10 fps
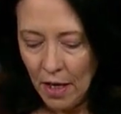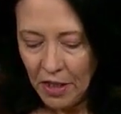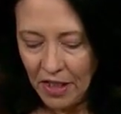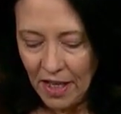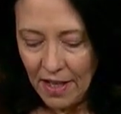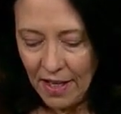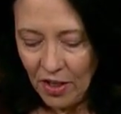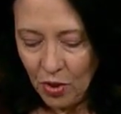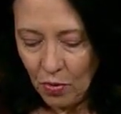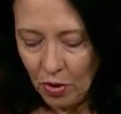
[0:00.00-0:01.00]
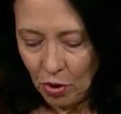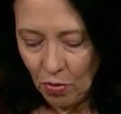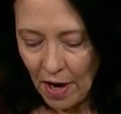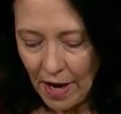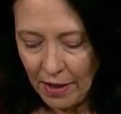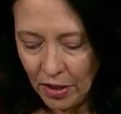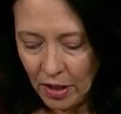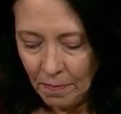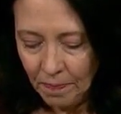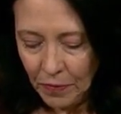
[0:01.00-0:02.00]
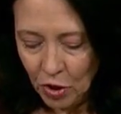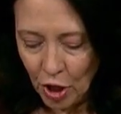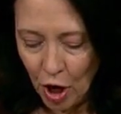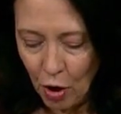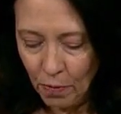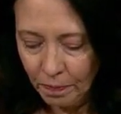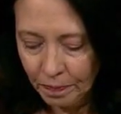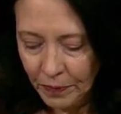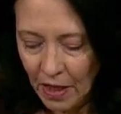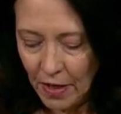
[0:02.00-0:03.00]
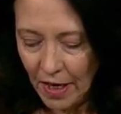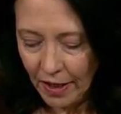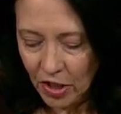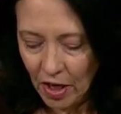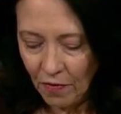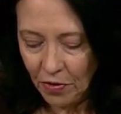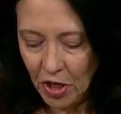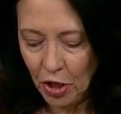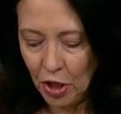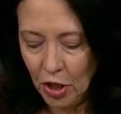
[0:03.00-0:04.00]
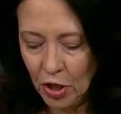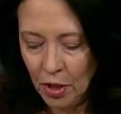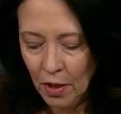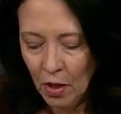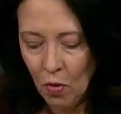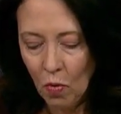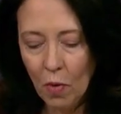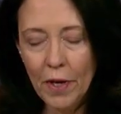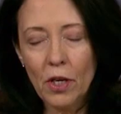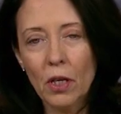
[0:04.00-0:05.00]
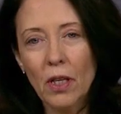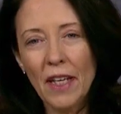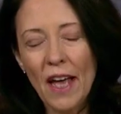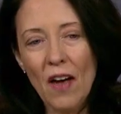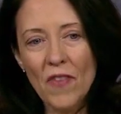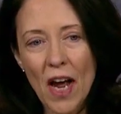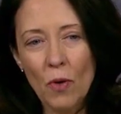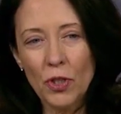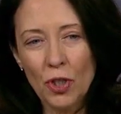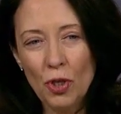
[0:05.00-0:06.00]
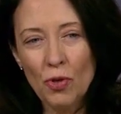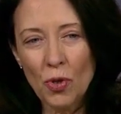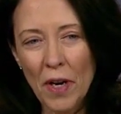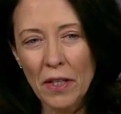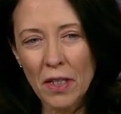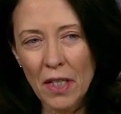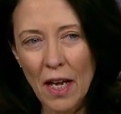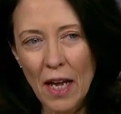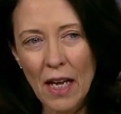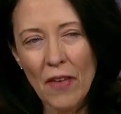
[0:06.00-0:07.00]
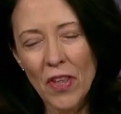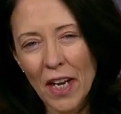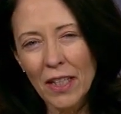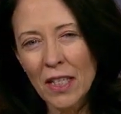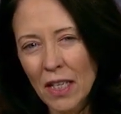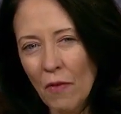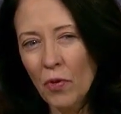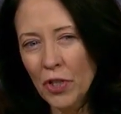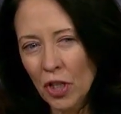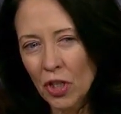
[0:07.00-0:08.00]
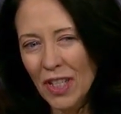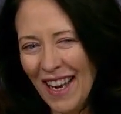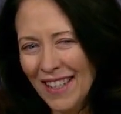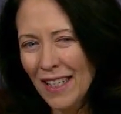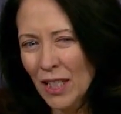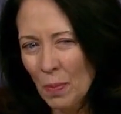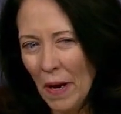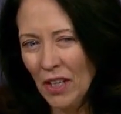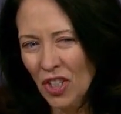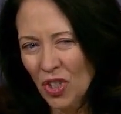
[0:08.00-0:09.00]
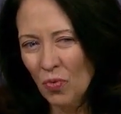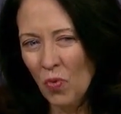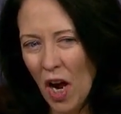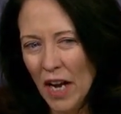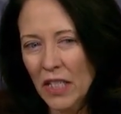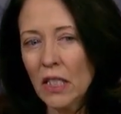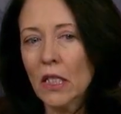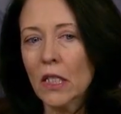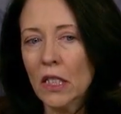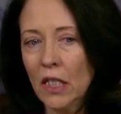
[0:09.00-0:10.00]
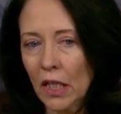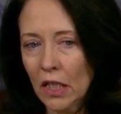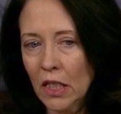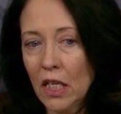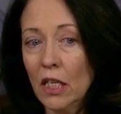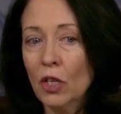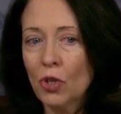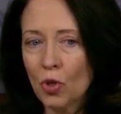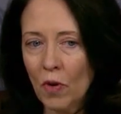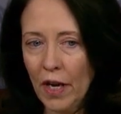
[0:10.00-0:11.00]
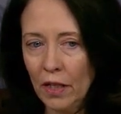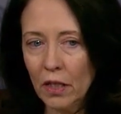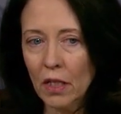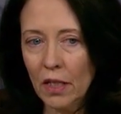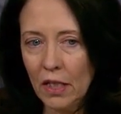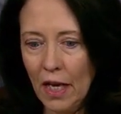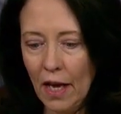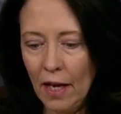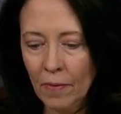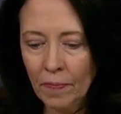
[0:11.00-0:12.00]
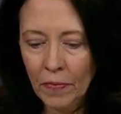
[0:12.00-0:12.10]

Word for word: see these trains. So in the next several years, what we currently have now is two trains a day. In the next several years, that is expected to rise to 16 trains a day.